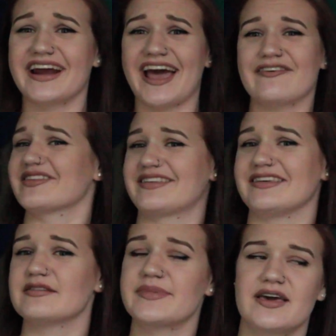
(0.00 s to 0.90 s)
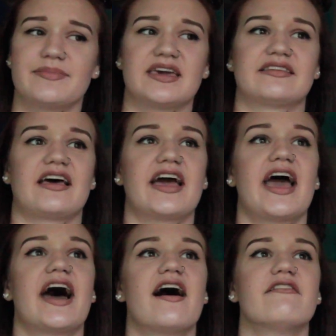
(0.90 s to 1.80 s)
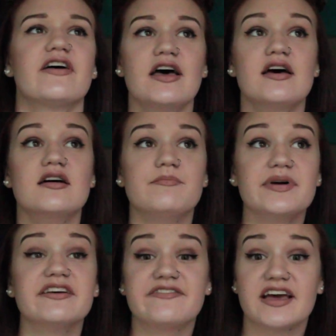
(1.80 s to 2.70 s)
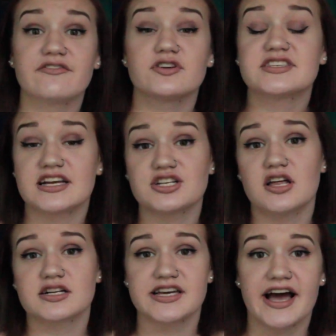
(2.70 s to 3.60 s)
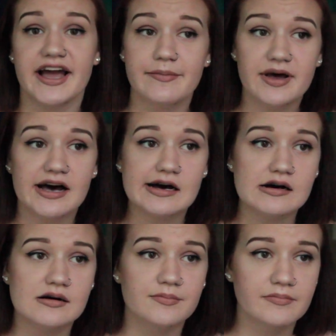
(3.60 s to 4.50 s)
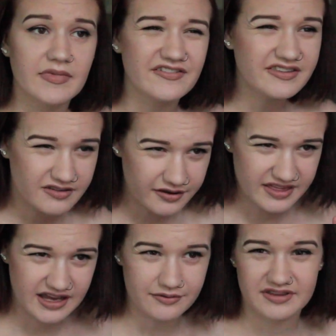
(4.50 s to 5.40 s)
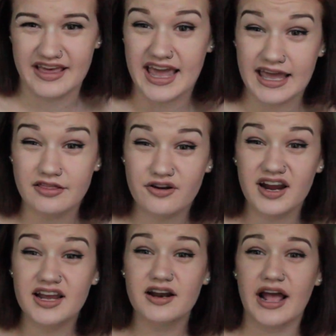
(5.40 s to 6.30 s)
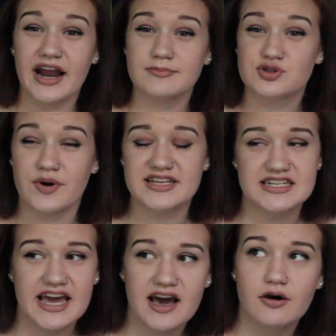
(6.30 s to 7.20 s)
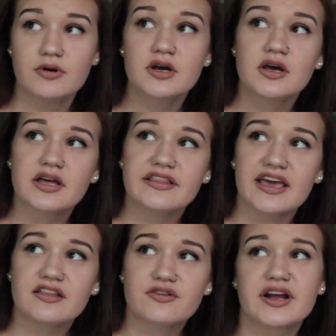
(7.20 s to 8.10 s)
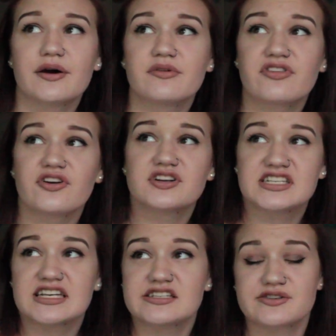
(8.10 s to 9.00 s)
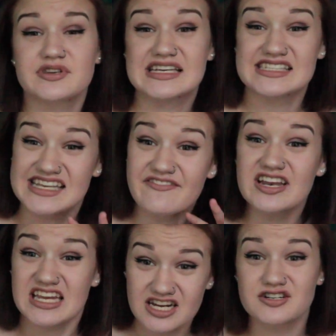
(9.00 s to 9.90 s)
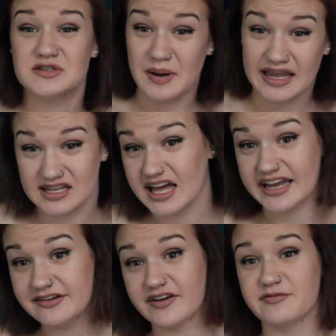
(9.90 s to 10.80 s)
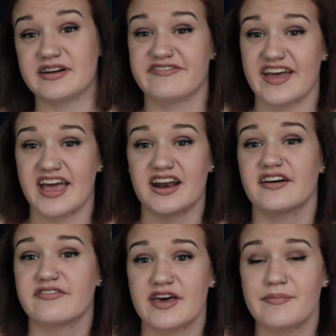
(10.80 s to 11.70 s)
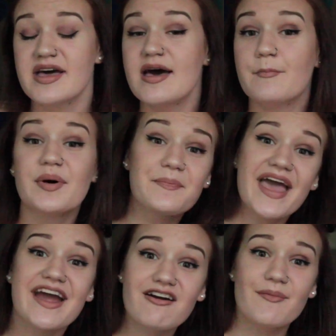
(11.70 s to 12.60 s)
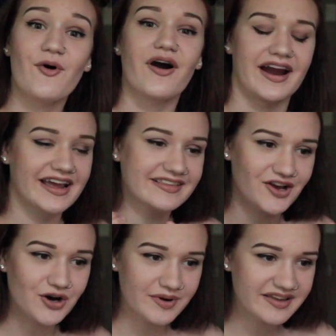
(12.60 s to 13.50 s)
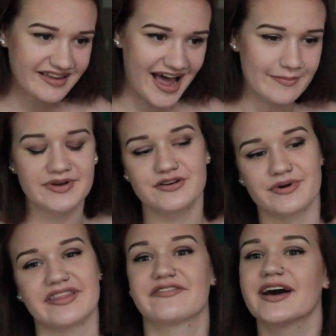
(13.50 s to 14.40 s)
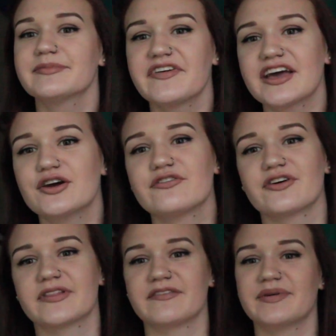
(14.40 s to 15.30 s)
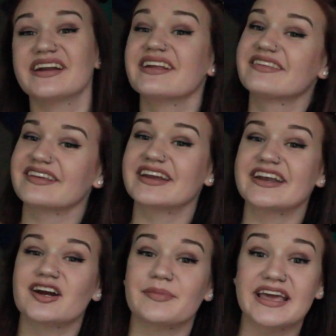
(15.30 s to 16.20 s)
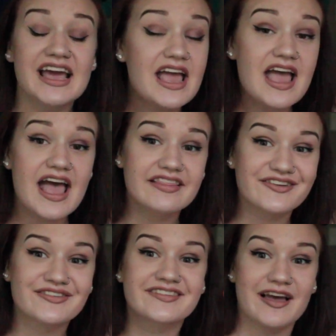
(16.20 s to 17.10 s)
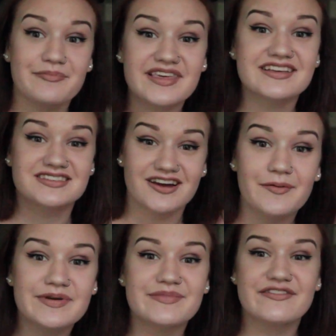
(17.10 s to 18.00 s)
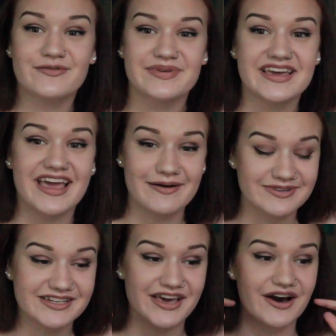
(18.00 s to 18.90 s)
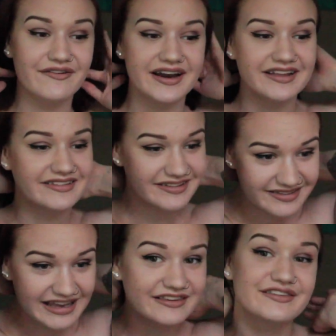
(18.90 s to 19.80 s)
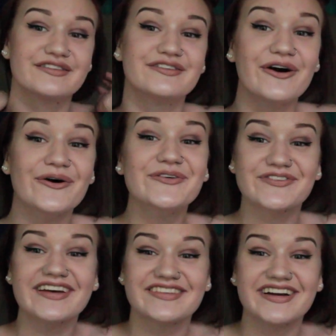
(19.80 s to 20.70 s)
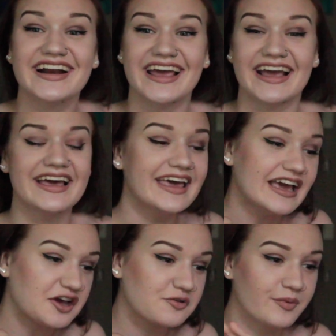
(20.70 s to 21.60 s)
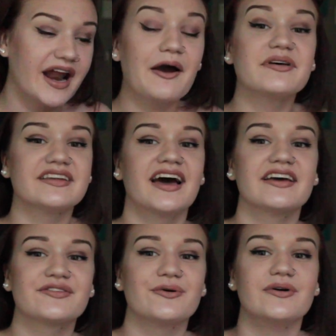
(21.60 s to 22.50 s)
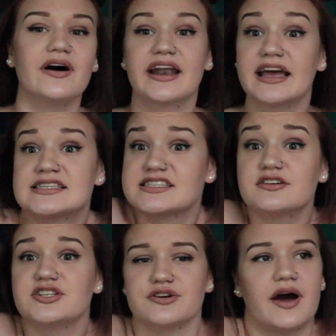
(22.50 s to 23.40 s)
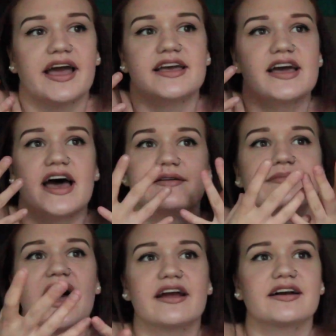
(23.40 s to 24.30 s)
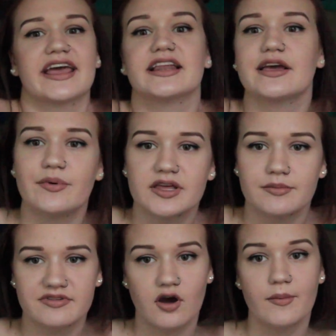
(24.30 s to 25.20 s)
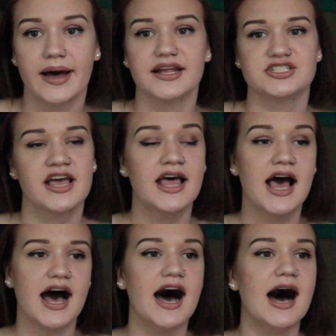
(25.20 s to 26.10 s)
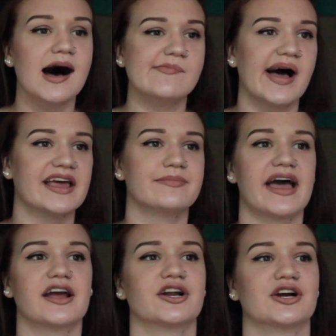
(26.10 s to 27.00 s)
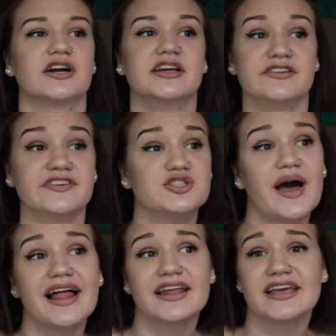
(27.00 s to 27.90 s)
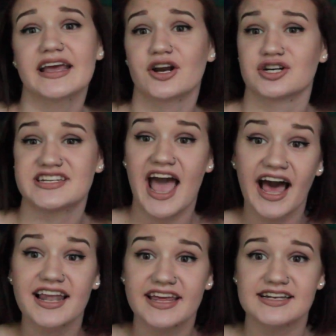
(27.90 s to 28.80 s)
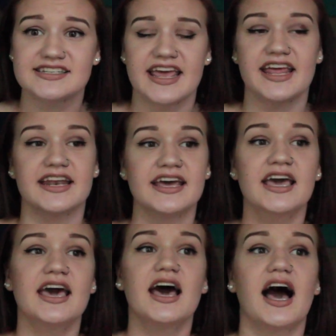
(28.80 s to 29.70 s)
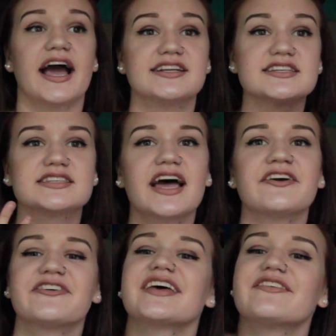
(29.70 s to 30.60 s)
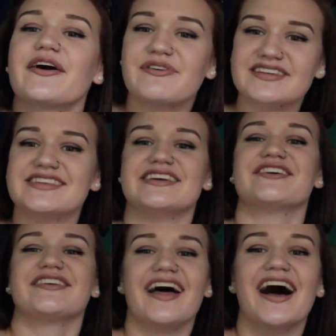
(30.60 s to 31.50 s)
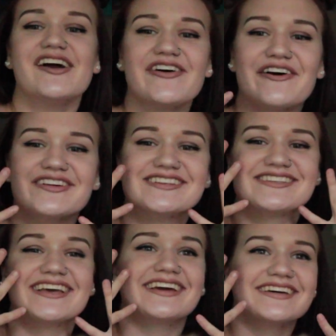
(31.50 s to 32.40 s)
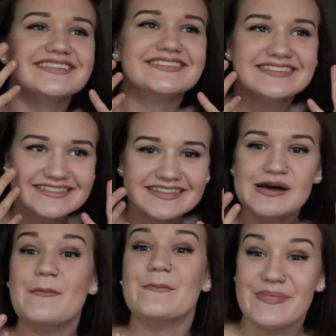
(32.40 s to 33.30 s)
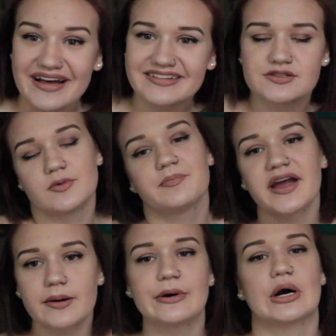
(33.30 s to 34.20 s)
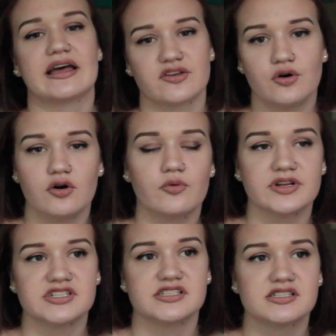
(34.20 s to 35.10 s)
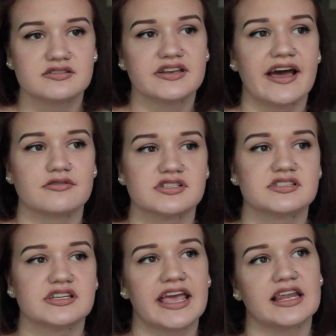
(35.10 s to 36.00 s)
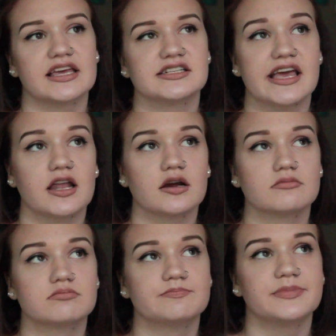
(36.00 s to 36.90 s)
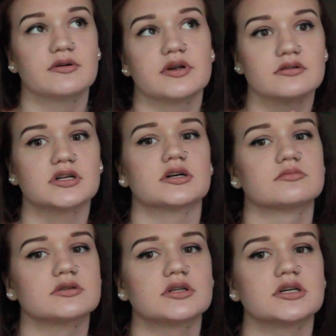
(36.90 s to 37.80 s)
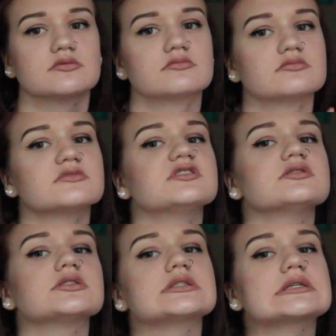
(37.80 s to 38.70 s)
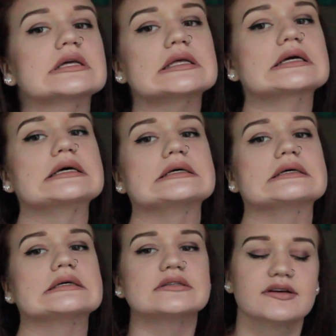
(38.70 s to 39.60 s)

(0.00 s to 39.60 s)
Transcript: that I haven't seen them yet because I have been a fan for such a long time. Ever since I think I was in the 8th grade, and I'm 20 now. In the 8th grade I was 13, so like 7 years of my life I've been a fan of them. But Paramore, it's always happened where they've come to Vancouver or they've been in a city near me and there's something stopping me from being able to go, and it's just like so frustrating. Because when I was in high school, and I still do, I admired Hayley Williams so much. I admired her individuality and her talent, and I feel like if I were to see her live I would just like melt. Well, Paramore as a whole, which is now just Hayley and Taylor, but we don't talk about that.